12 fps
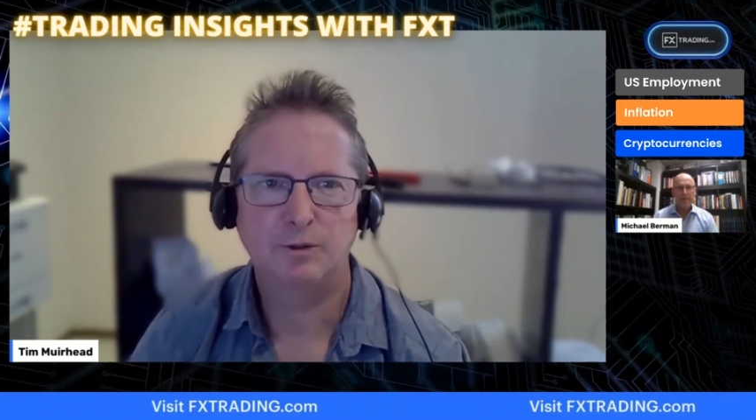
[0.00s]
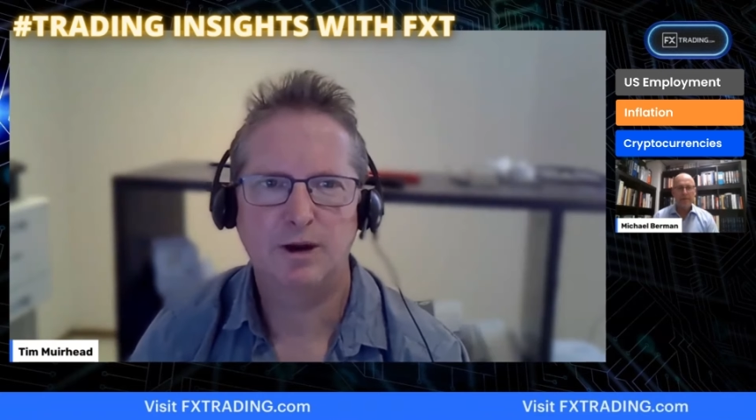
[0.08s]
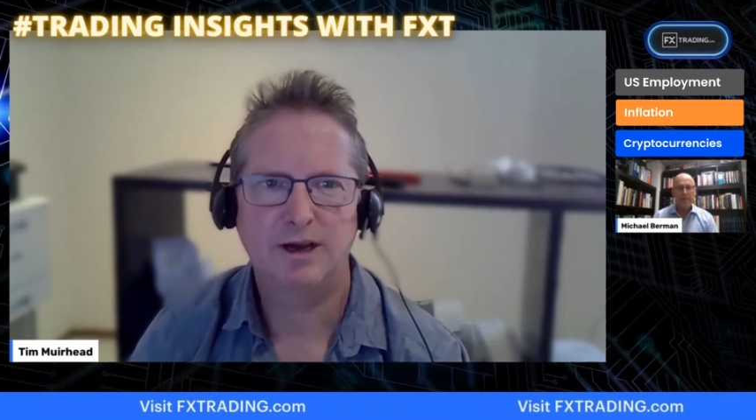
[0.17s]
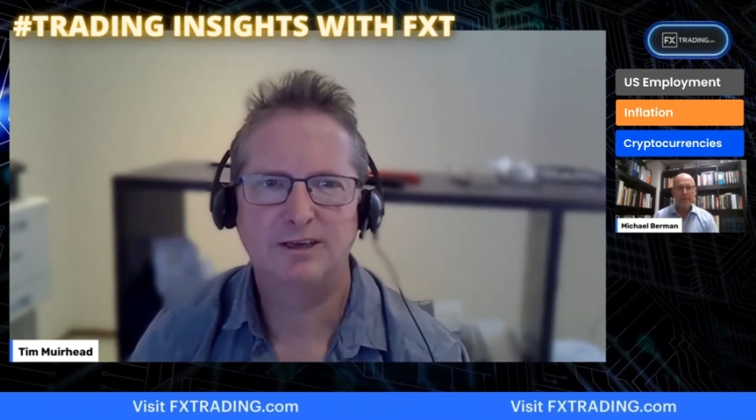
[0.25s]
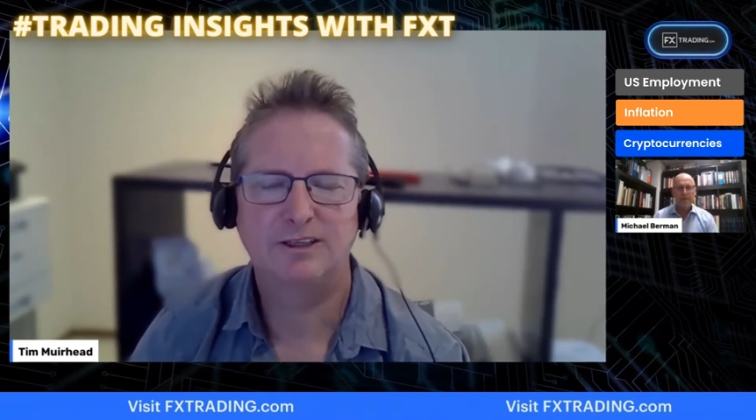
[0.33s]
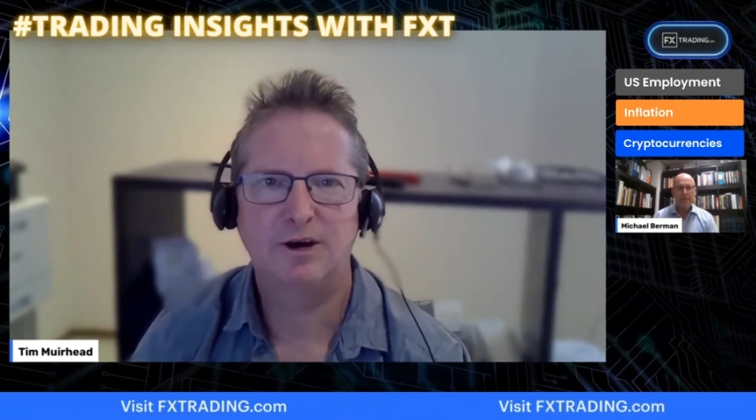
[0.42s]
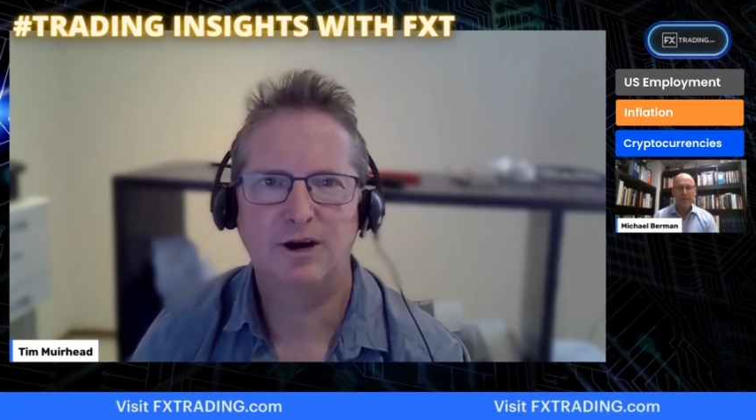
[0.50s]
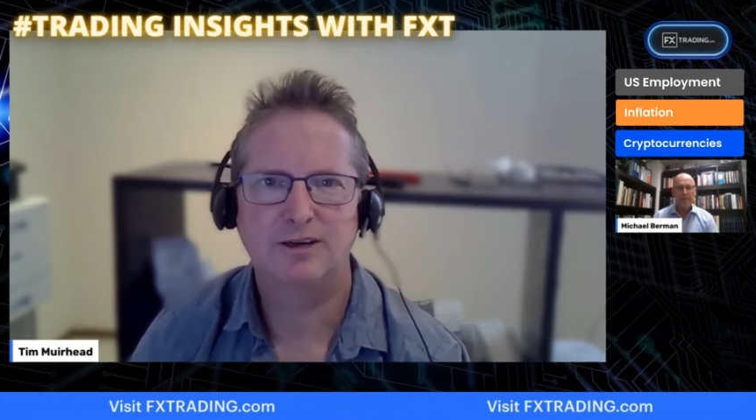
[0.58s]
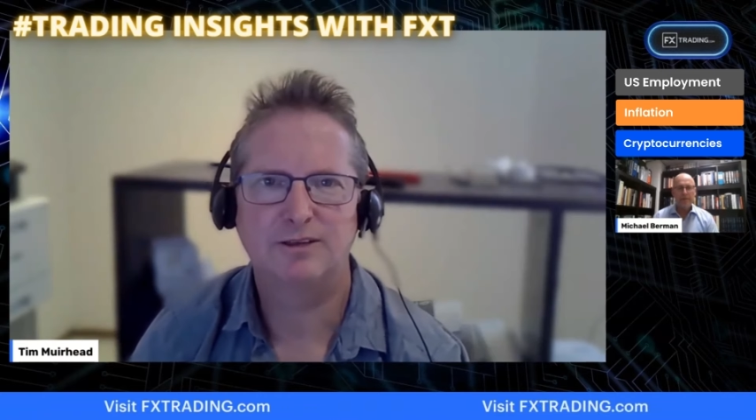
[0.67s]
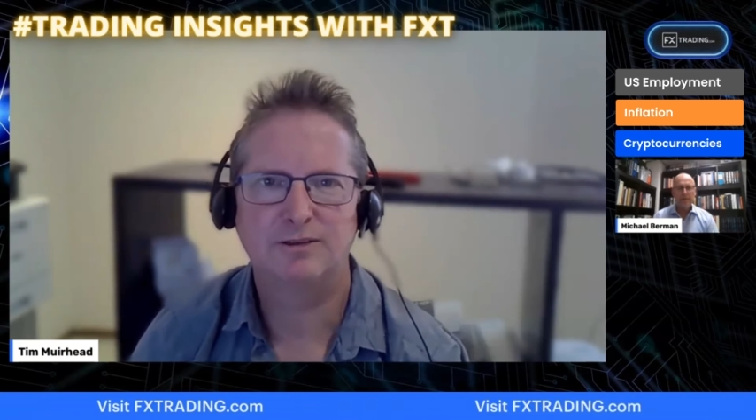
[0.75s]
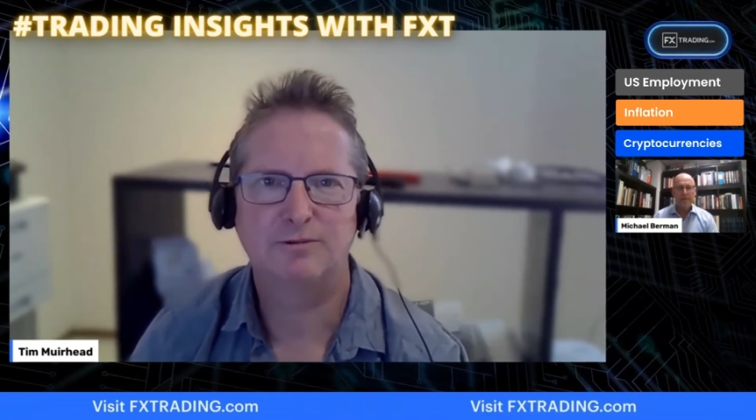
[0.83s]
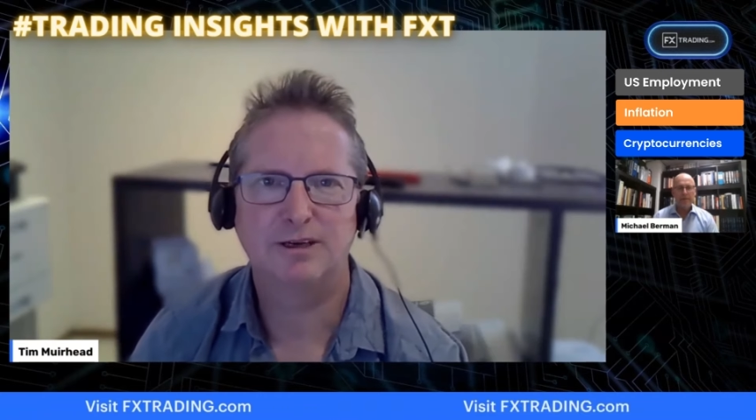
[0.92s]
the way
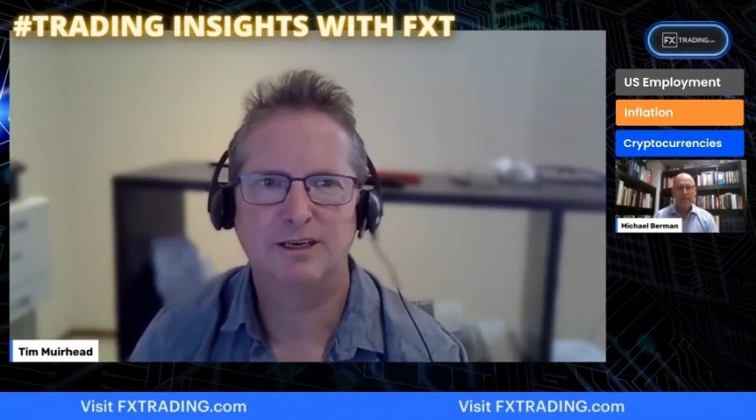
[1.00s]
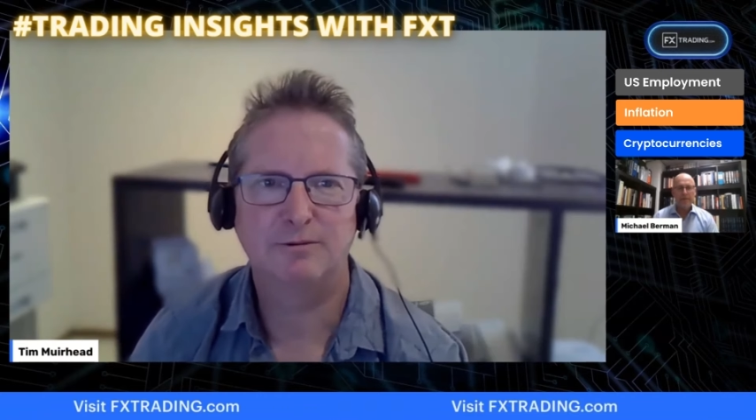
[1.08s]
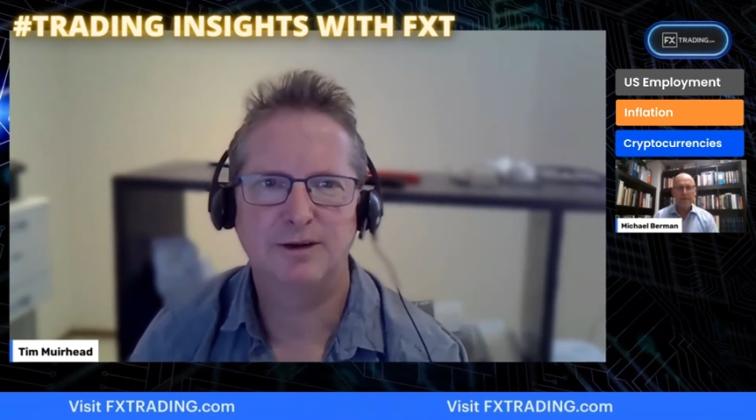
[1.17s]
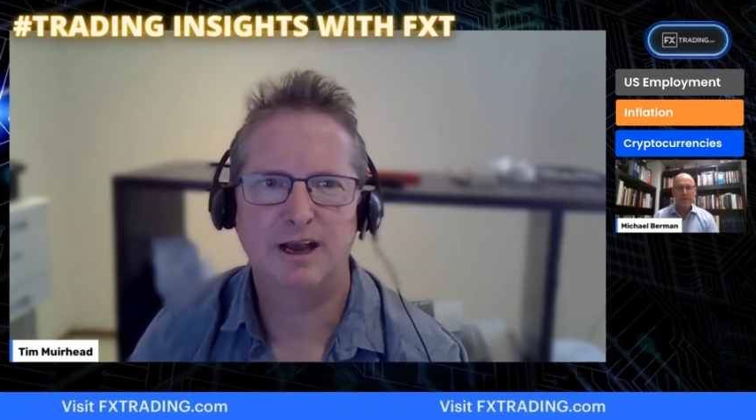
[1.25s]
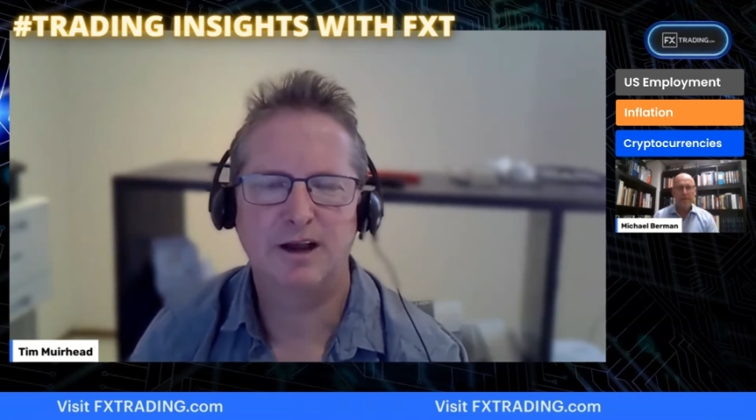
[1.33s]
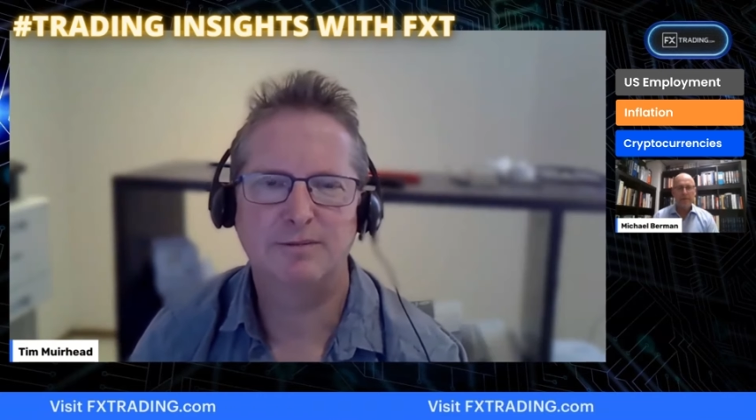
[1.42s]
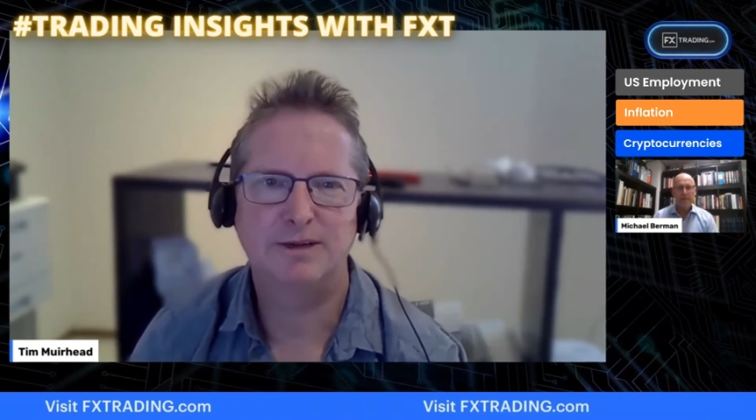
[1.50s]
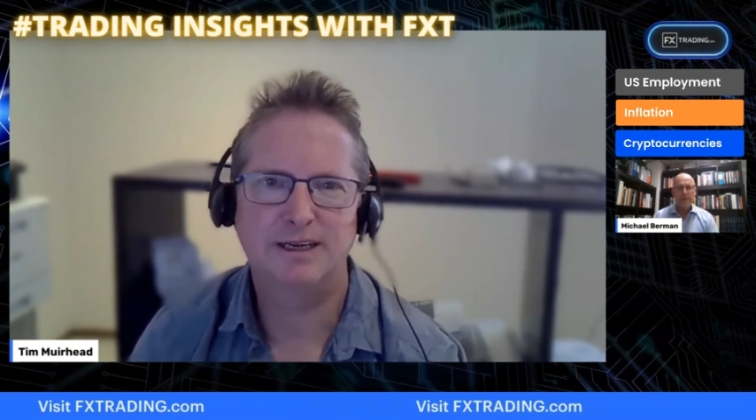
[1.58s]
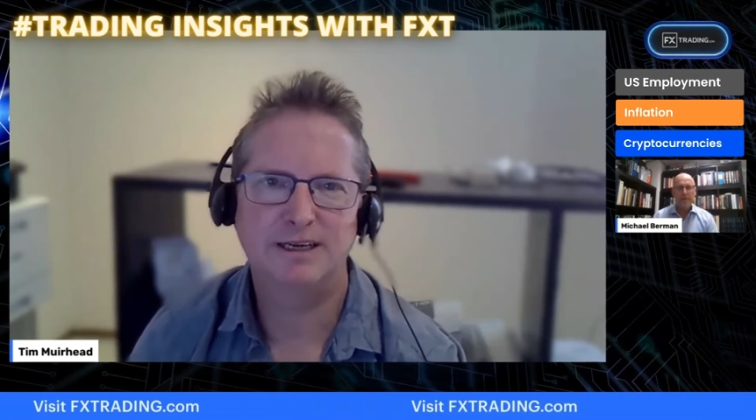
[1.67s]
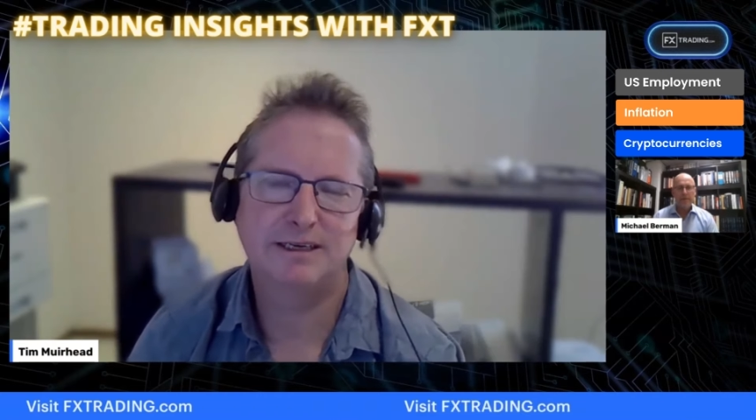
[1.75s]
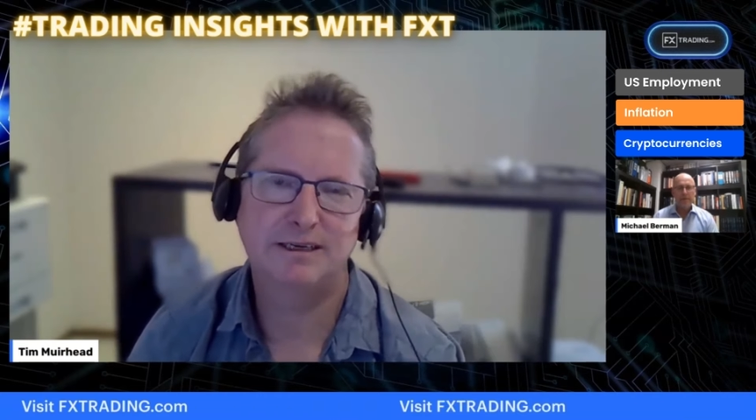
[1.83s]
China is really reopening,